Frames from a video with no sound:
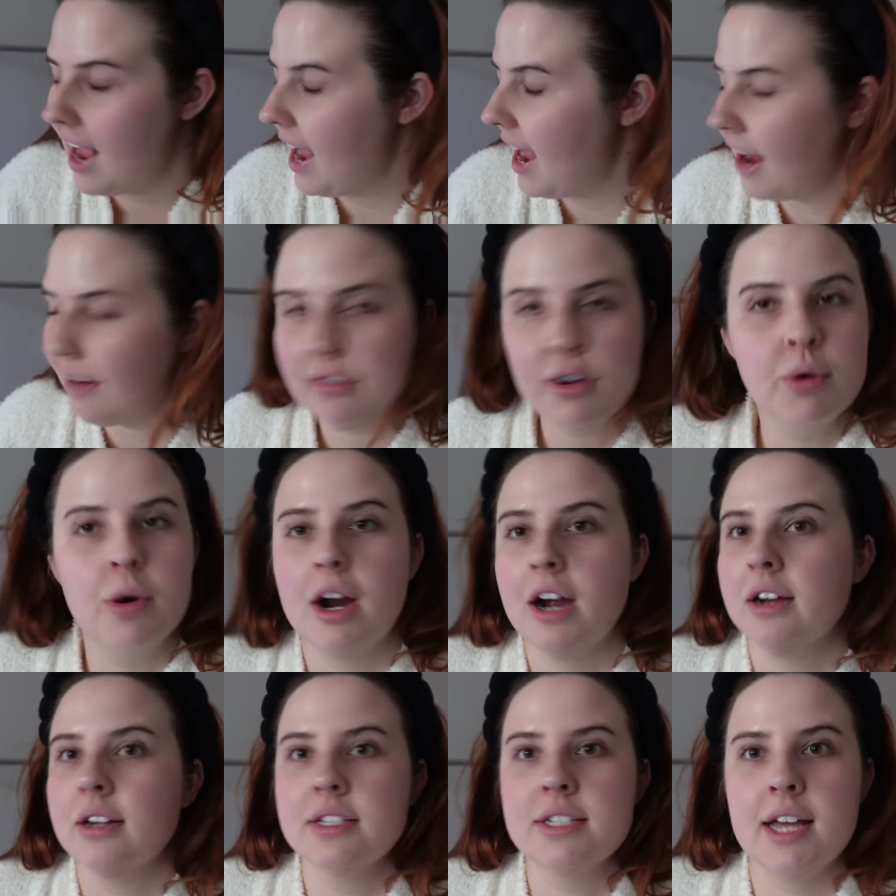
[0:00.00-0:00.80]
Everywhere
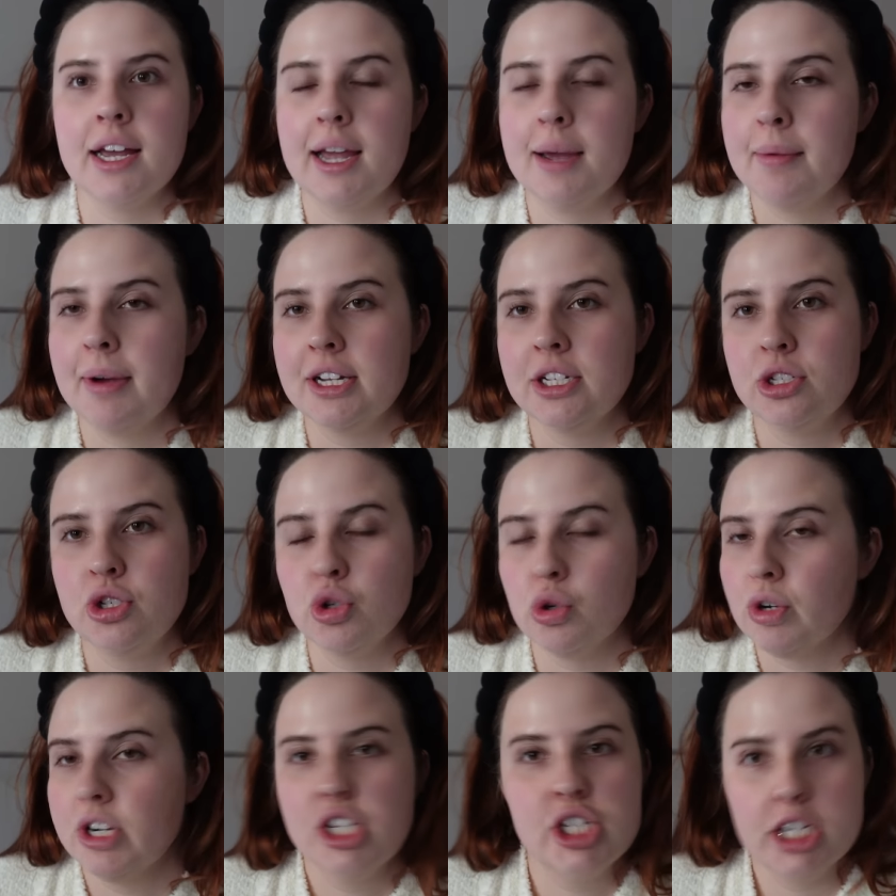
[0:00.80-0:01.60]
else I get my
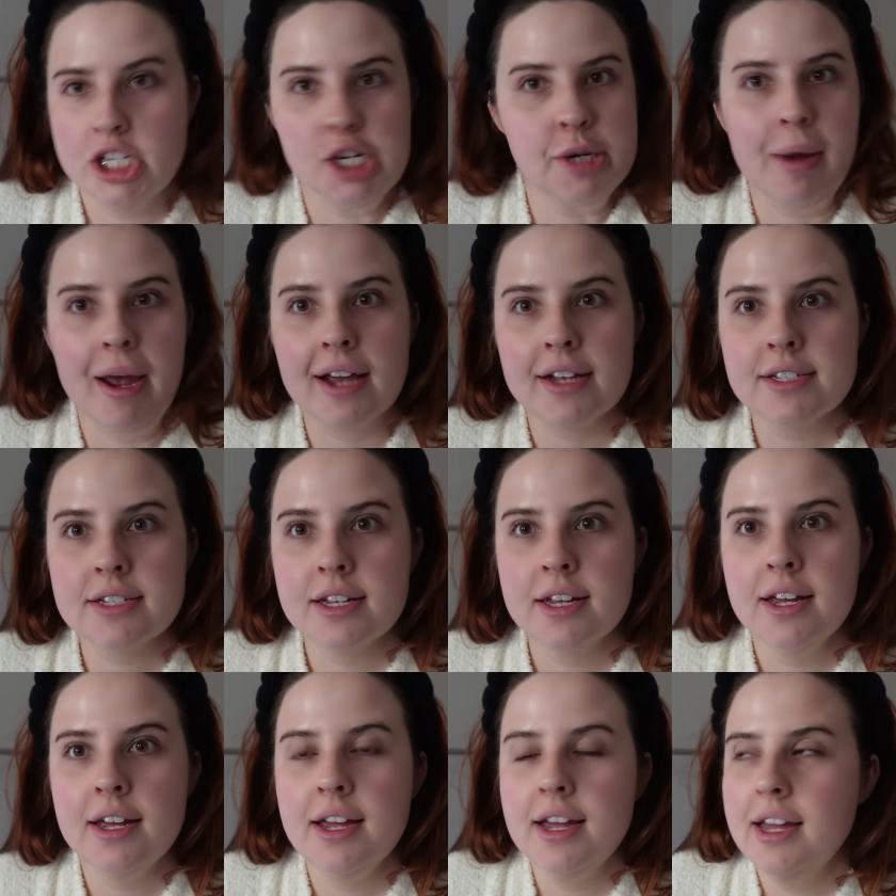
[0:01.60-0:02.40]
jewelry T J Maxx.
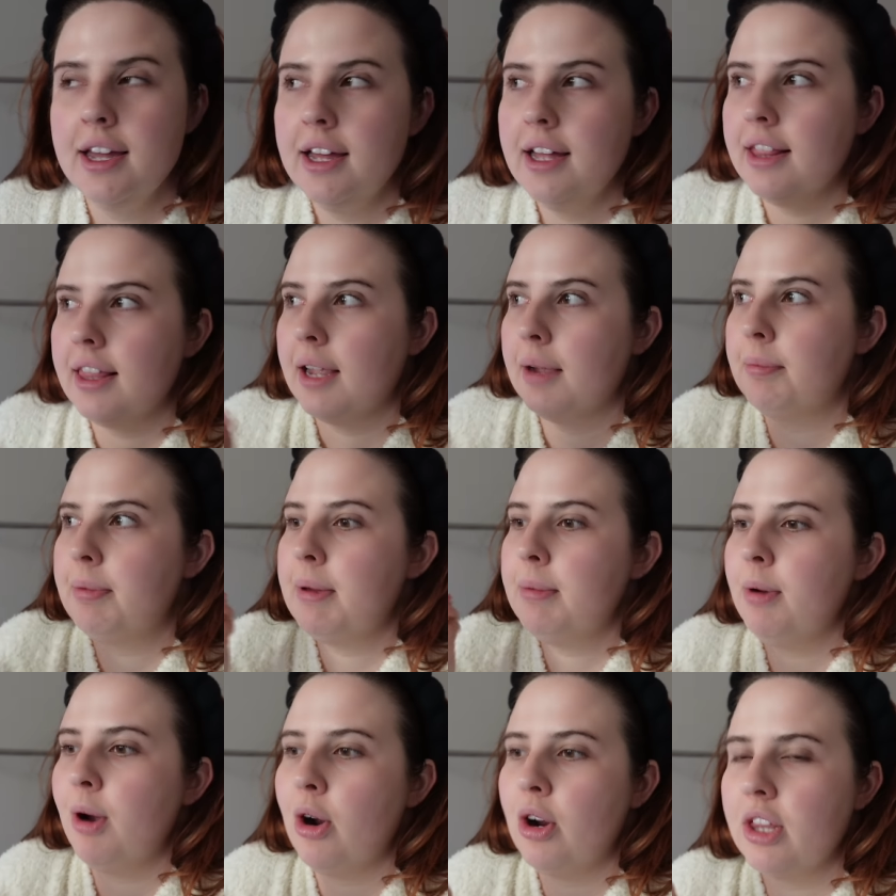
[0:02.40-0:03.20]
Like
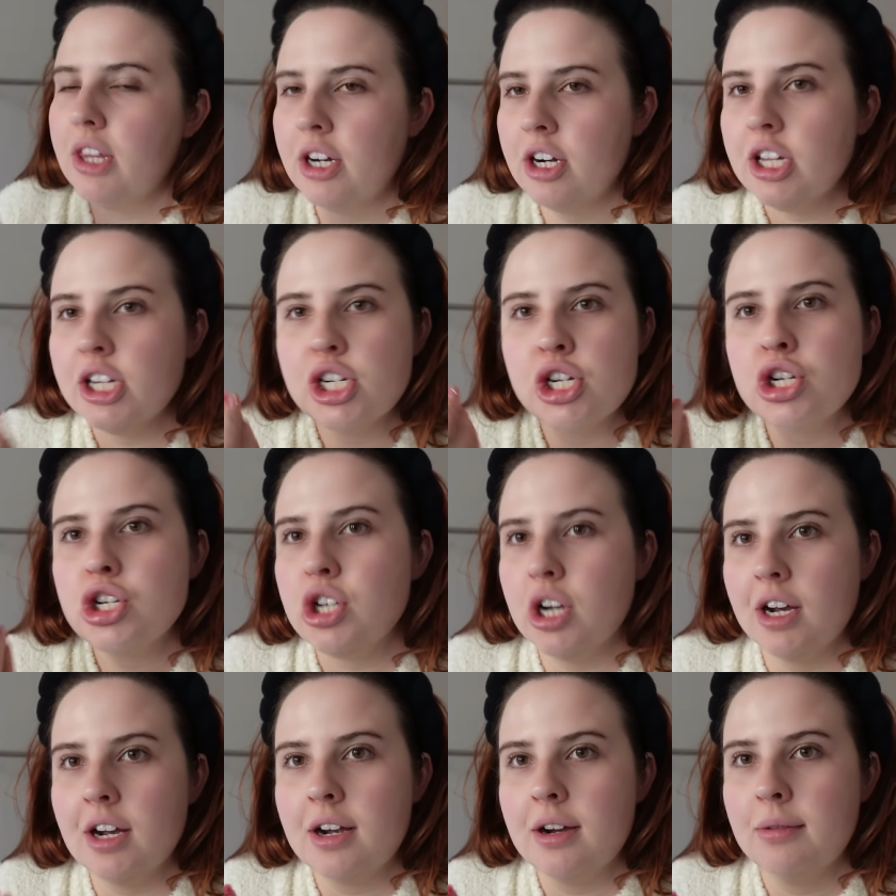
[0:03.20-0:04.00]
people are literally
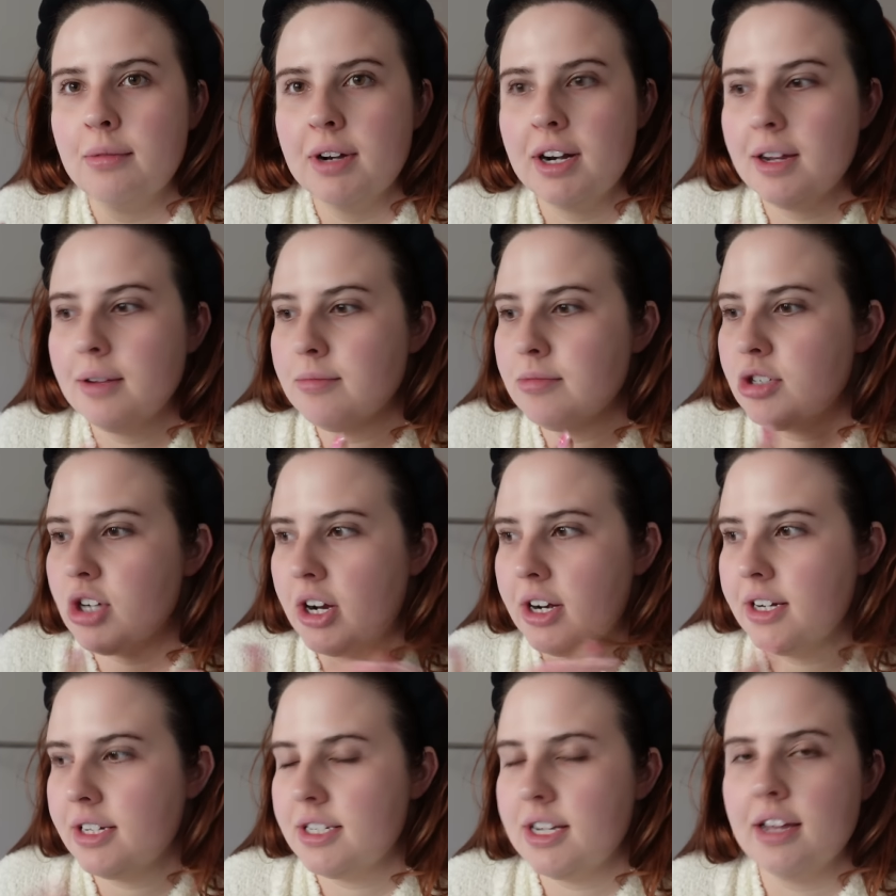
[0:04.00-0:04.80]
shook when I'm
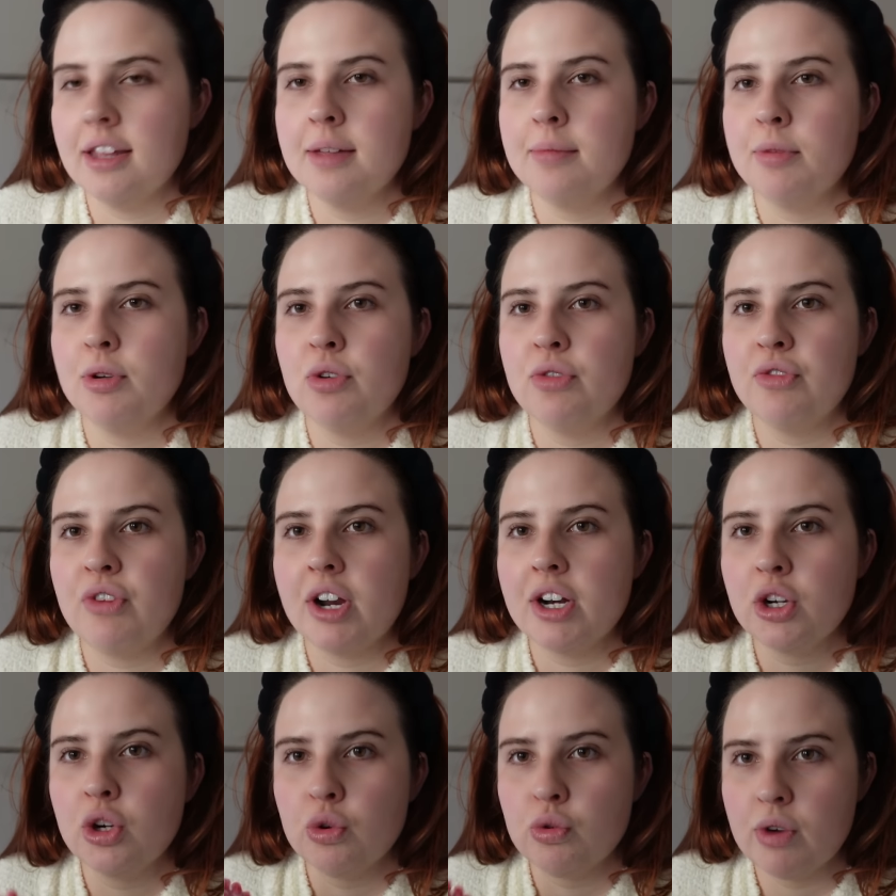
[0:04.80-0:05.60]
trying to tell them you can
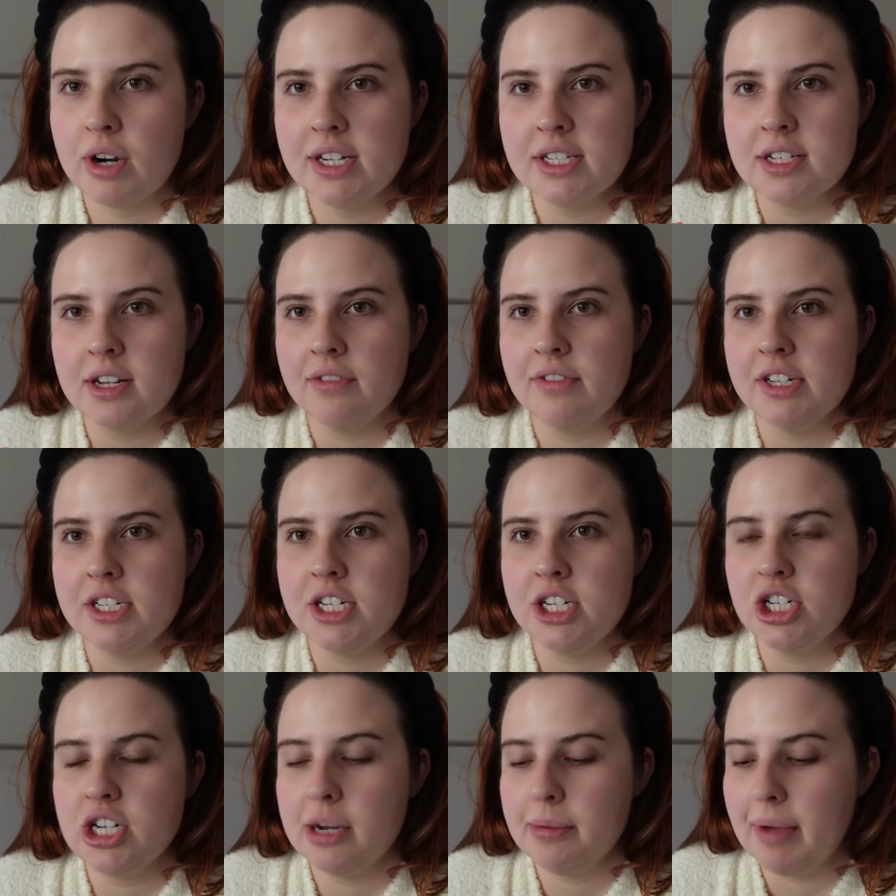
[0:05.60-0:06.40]
find great stuff at
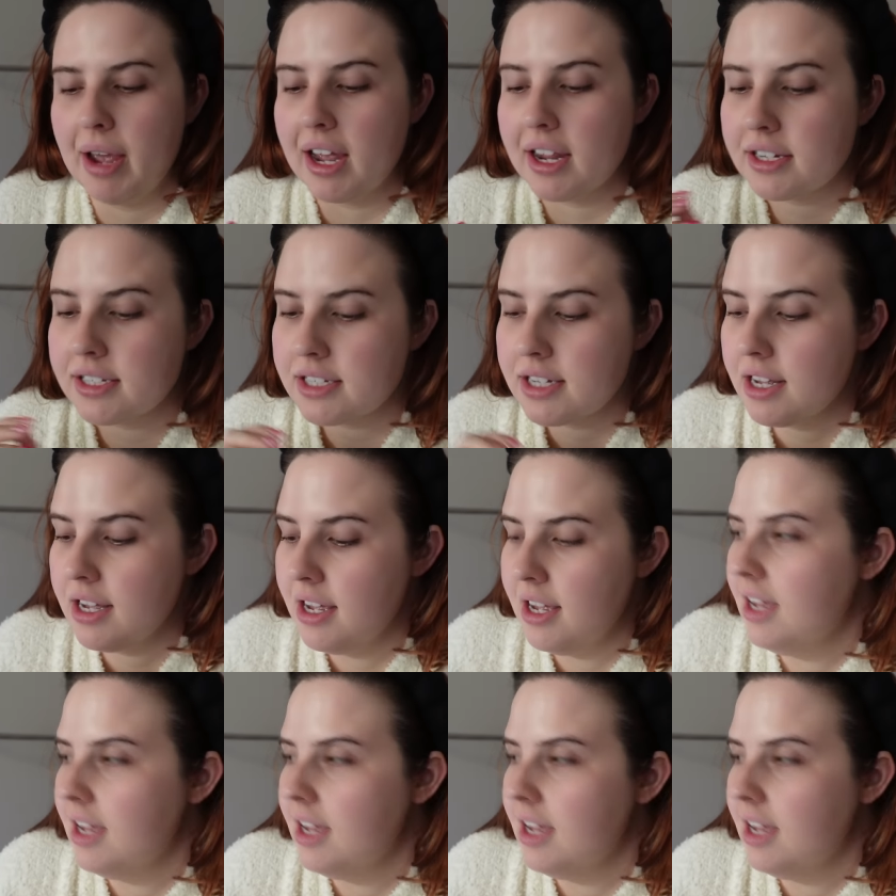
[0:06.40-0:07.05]
T J Maxx.